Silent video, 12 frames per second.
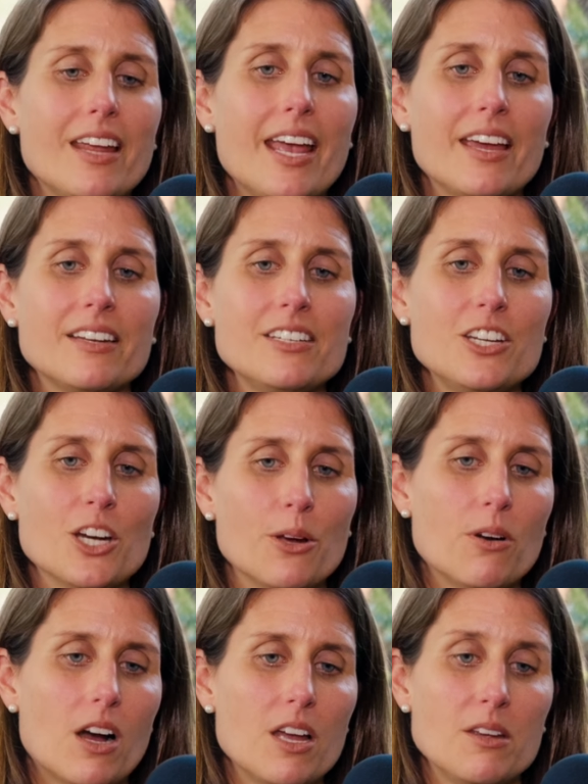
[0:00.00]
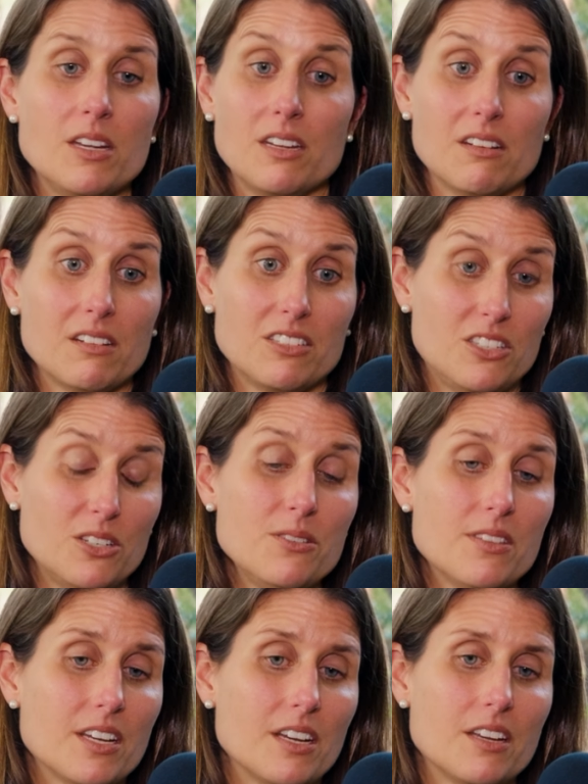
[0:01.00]
And, I do
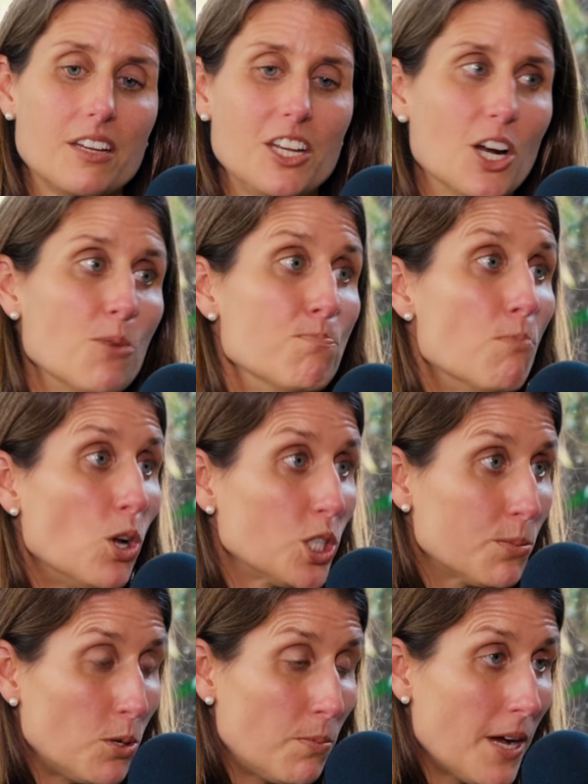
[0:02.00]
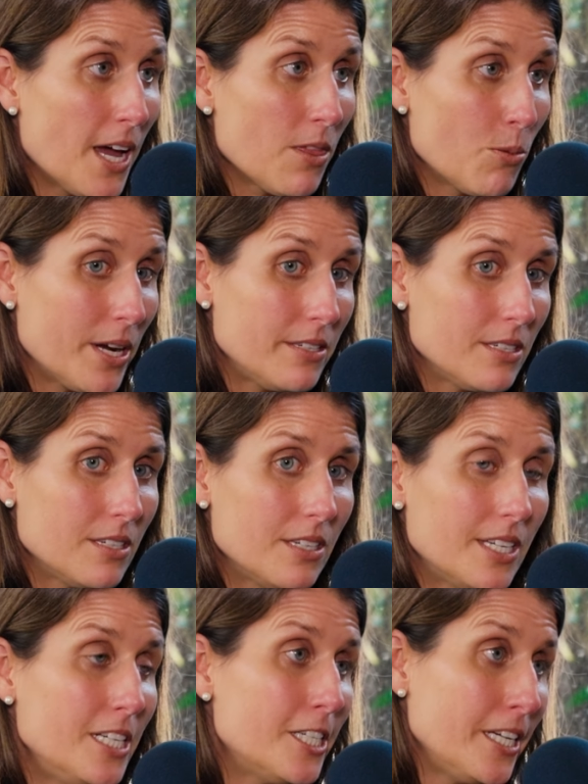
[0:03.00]
think, multiple pathways into
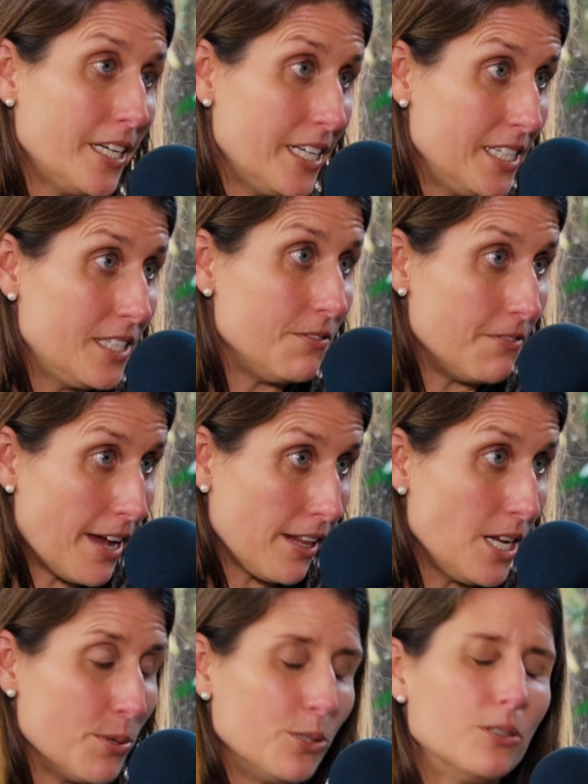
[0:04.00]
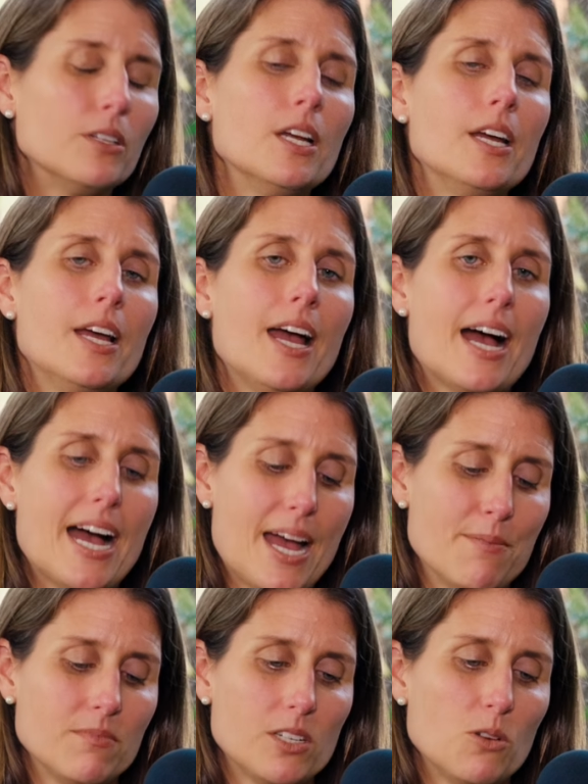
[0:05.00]
teaching is valuable.
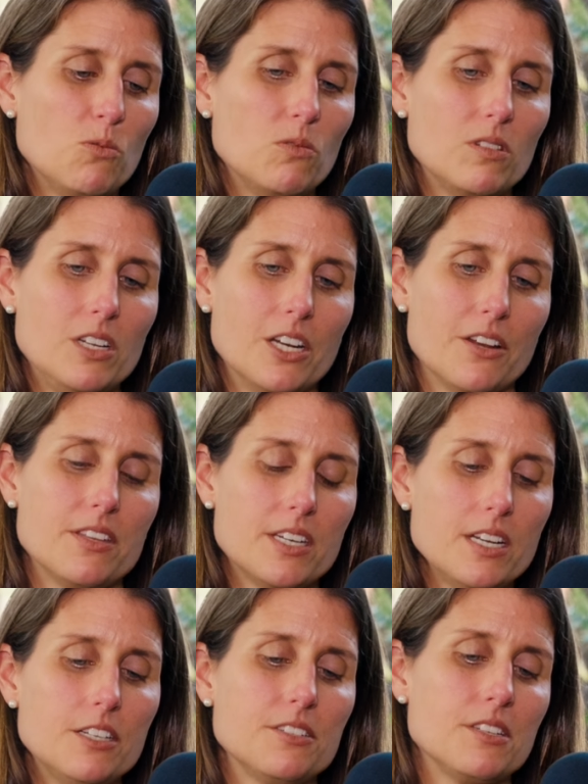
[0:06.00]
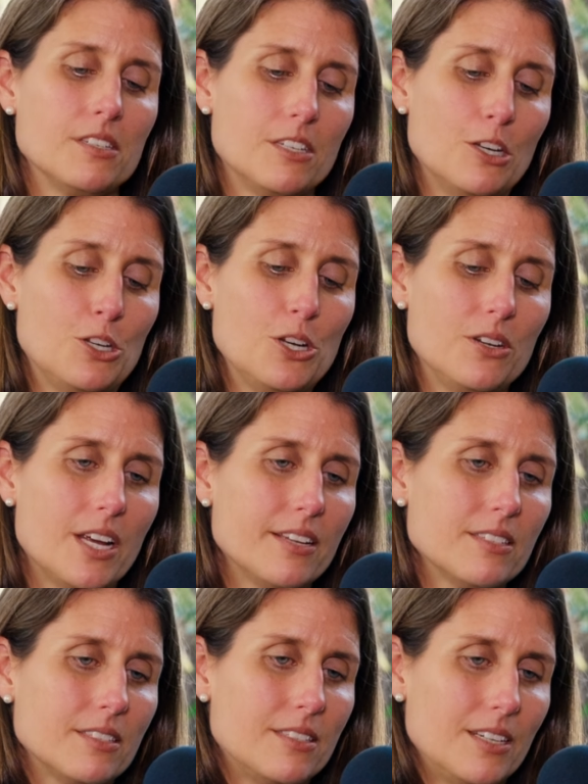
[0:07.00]
So, the Teachers Institute
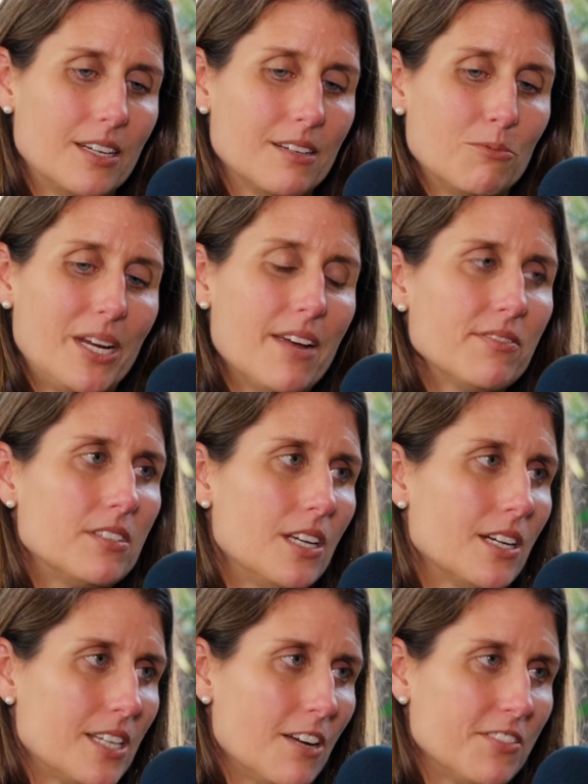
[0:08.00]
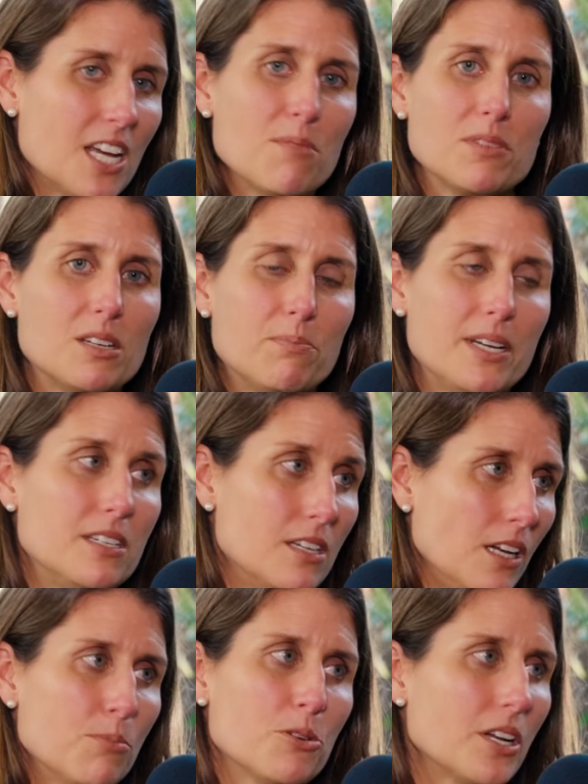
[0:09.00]
we haven't set ourselves up to be
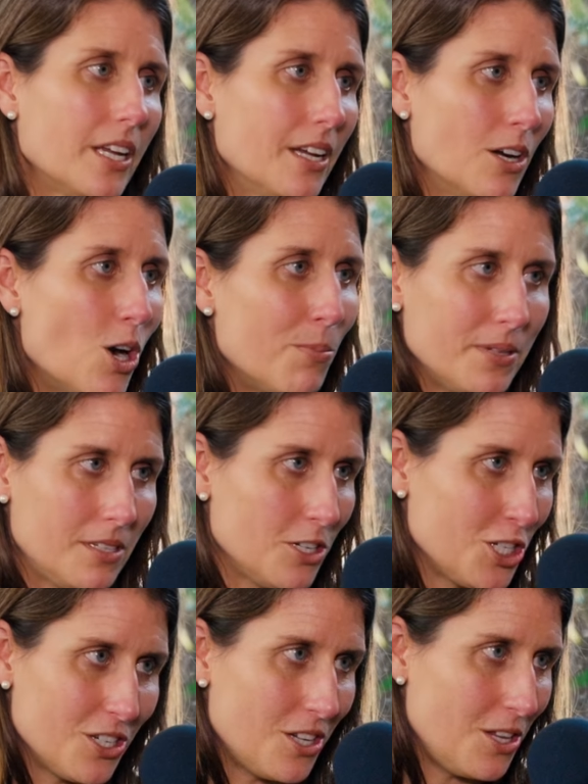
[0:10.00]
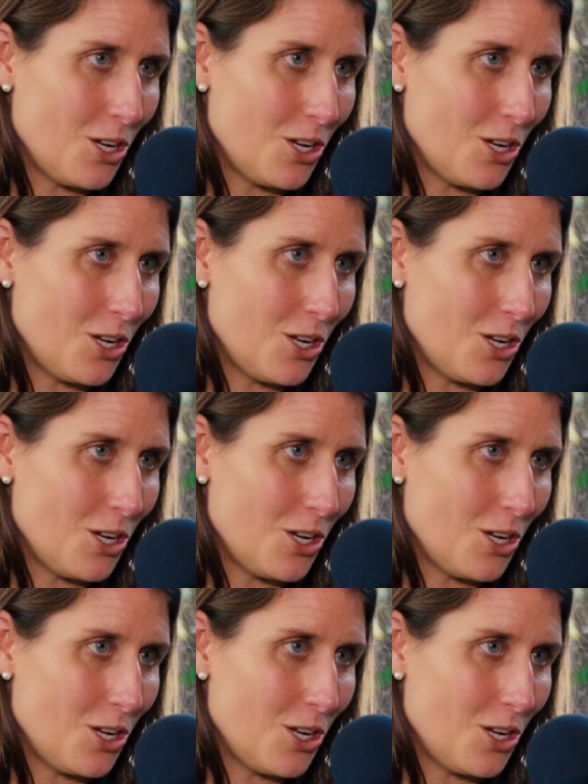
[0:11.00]
deliberately in opposition to the